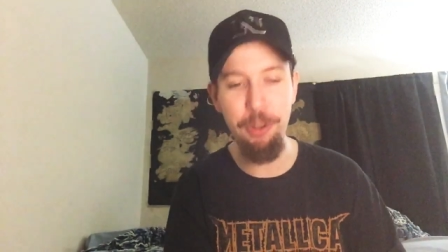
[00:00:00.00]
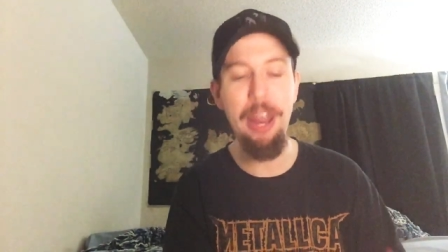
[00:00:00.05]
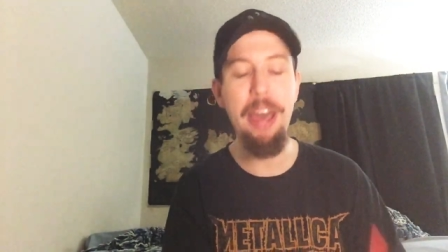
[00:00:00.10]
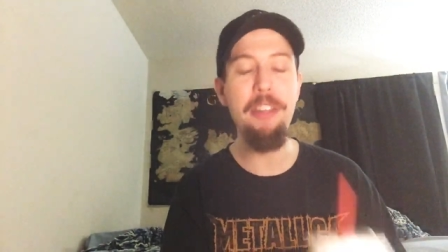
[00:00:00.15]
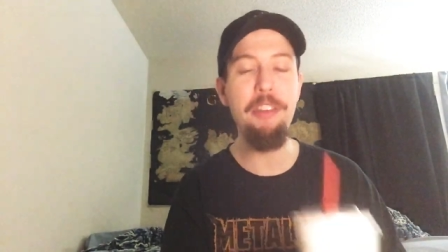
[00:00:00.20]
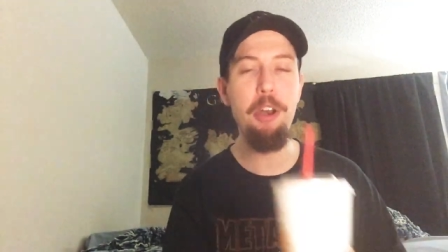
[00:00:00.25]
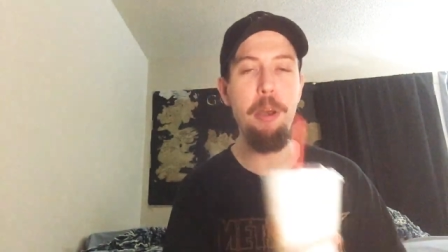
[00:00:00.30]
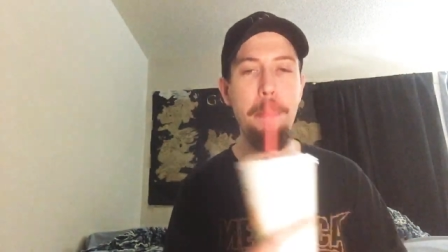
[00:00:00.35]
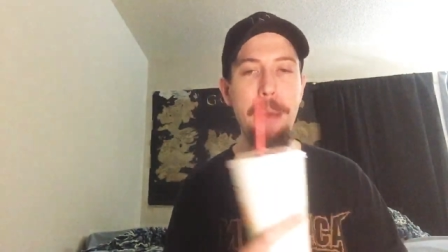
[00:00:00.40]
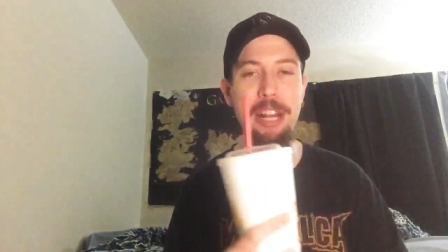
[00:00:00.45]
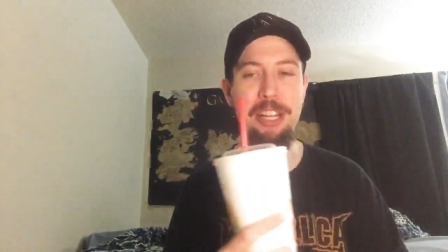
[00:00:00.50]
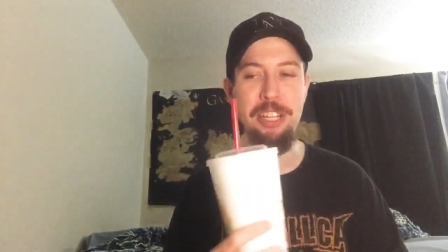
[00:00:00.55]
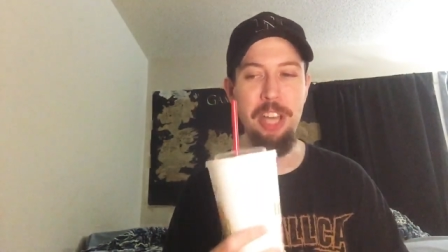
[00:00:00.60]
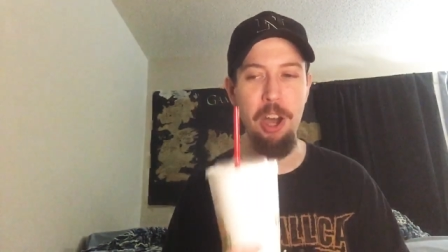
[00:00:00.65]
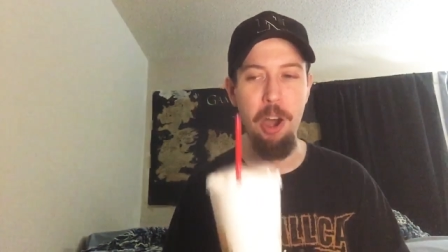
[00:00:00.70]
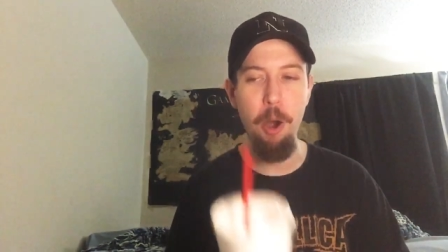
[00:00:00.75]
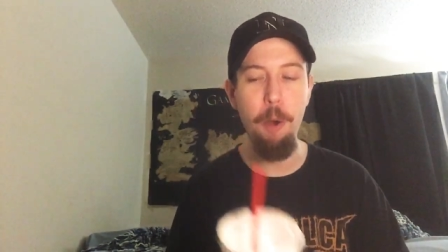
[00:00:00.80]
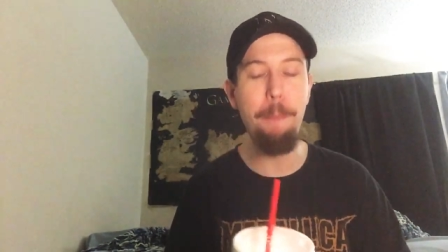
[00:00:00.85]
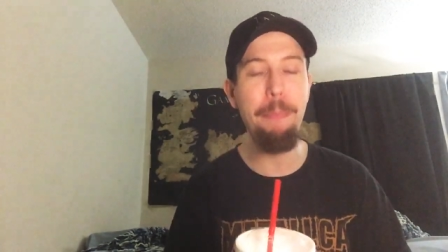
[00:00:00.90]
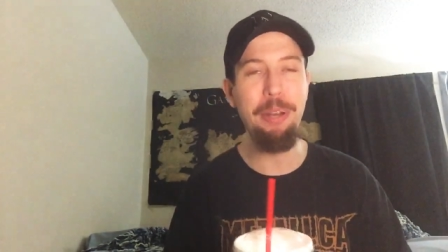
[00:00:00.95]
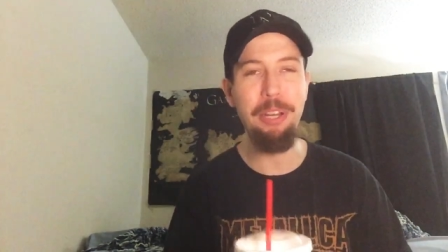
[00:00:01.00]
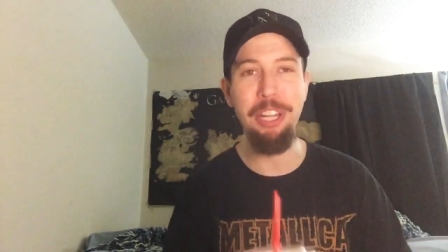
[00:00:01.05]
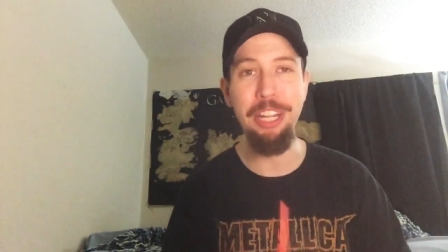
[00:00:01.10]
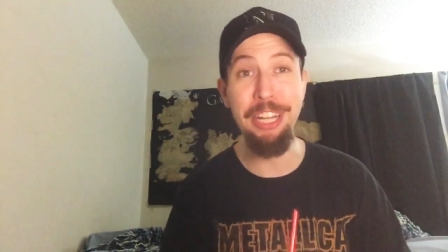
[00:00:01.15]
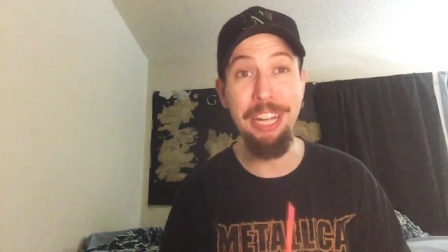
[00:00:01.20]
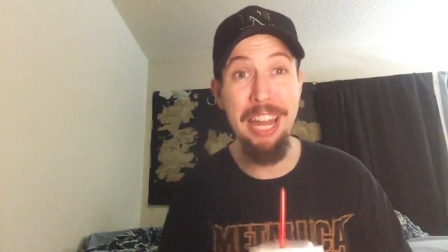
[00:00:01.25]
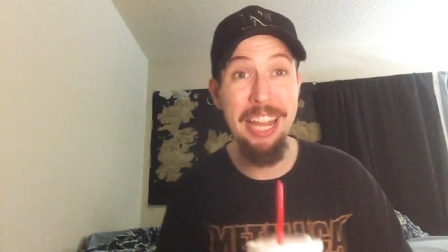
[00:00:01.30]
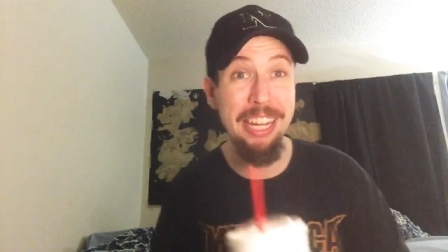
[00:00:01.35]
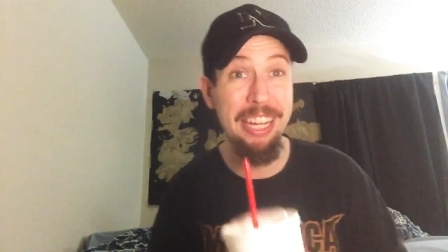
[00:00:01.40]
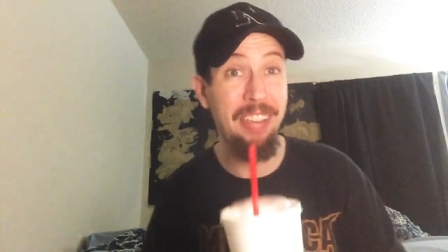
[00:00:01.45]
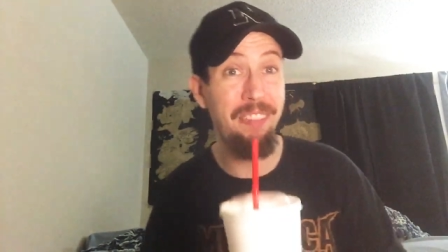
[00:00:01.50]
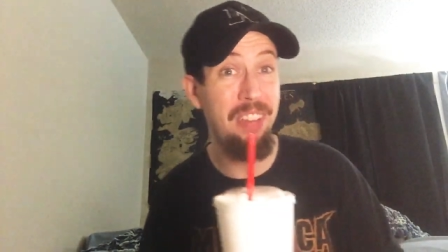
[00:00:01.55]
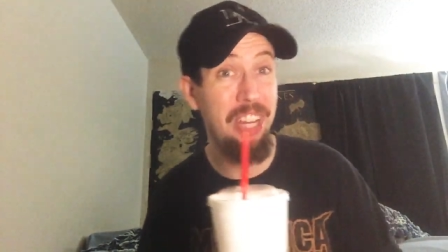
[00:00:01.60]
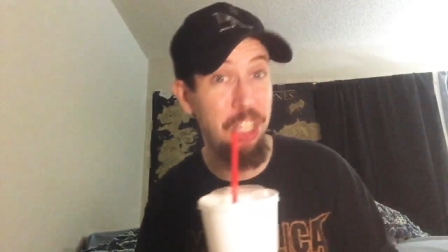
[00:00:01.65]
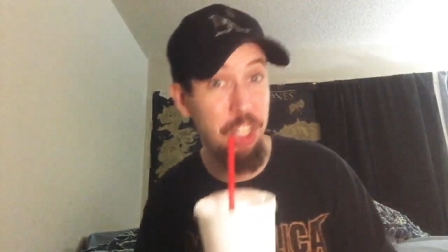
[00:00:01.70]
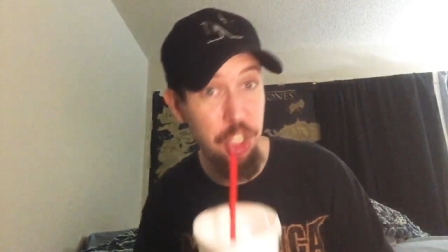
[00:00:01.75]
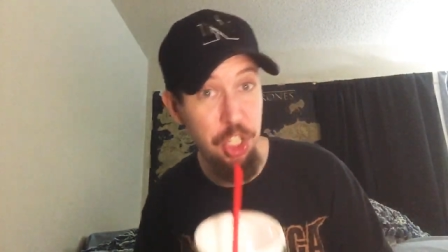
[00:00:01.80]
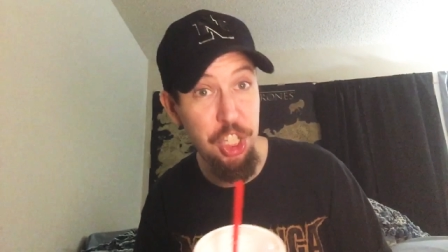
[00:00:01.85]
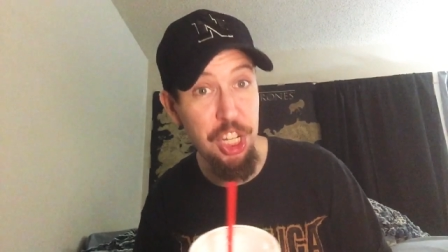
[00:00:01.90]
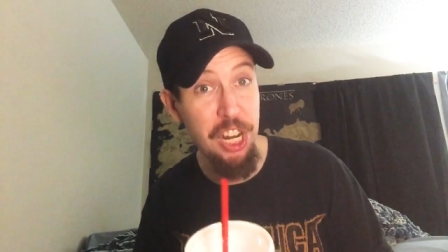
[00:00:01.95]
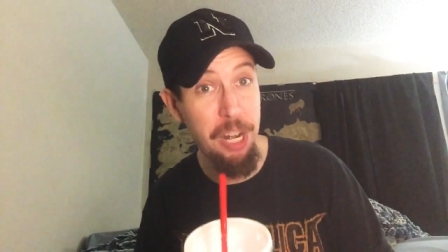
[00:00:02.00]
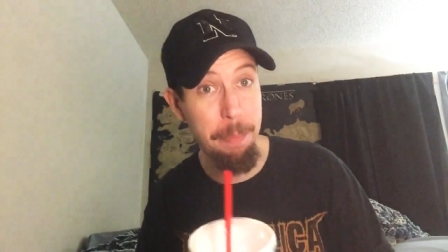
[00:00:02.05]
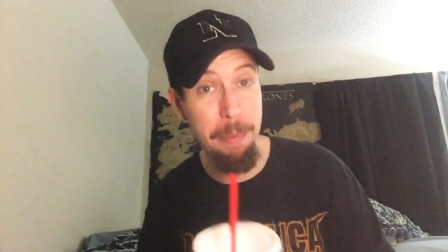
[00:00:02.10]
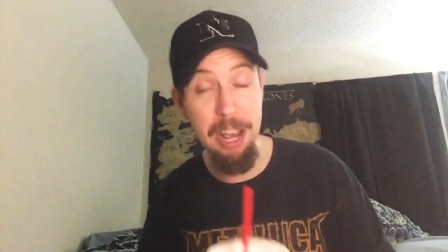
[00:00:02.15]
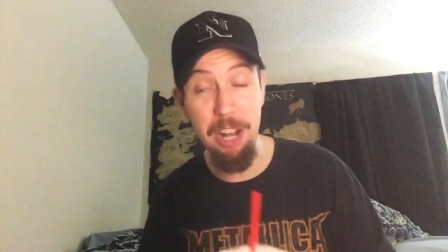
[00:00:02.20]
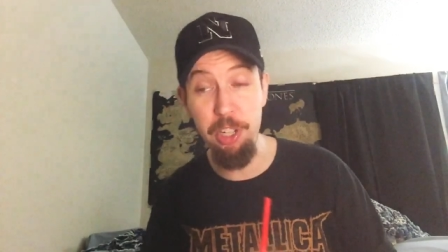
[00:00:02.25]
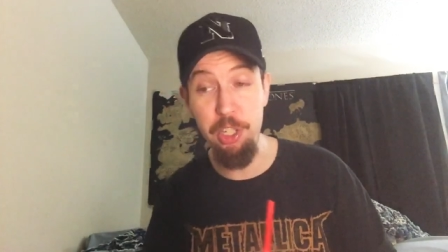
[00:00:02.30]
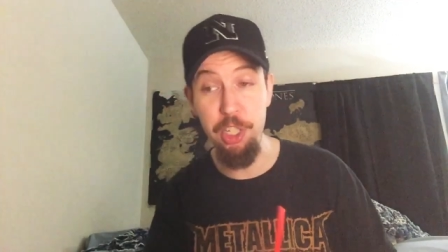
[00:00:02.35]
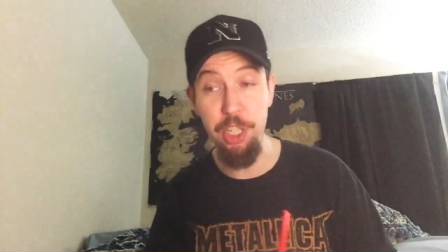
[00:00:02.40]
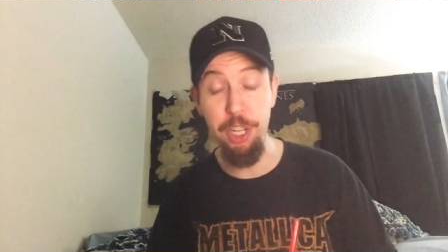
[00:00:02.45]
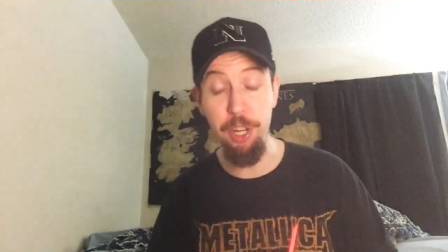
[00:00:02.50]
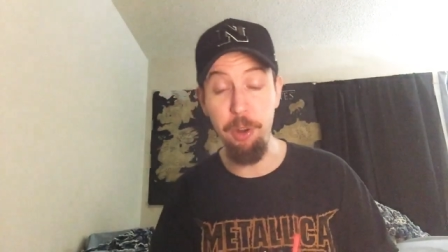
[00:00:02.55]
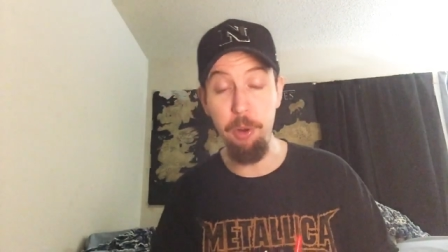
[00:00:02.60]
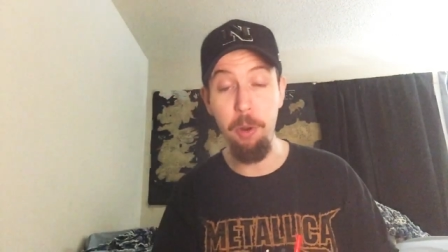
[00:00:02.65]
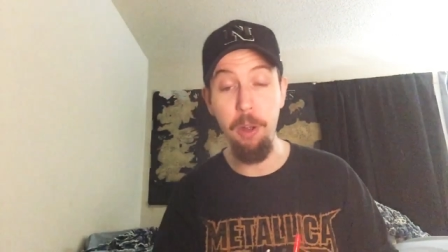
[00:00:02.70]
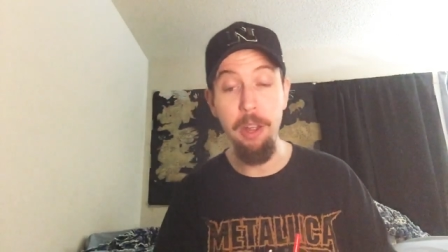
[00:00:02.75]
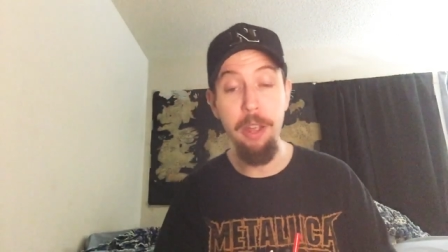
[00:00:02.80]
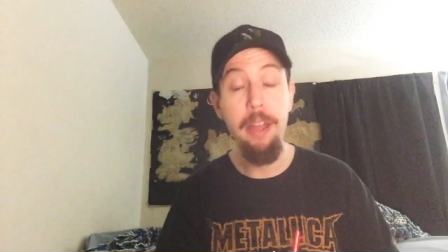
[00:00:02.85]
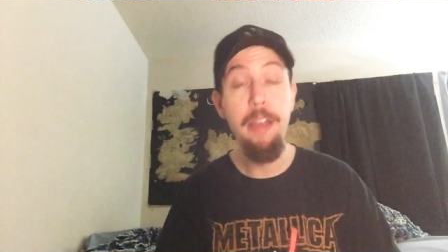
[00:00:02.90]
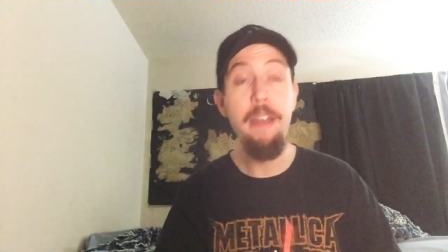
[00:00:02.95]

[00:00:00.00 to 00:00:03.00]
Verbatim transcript: Now they're about to openly not give a shit about you.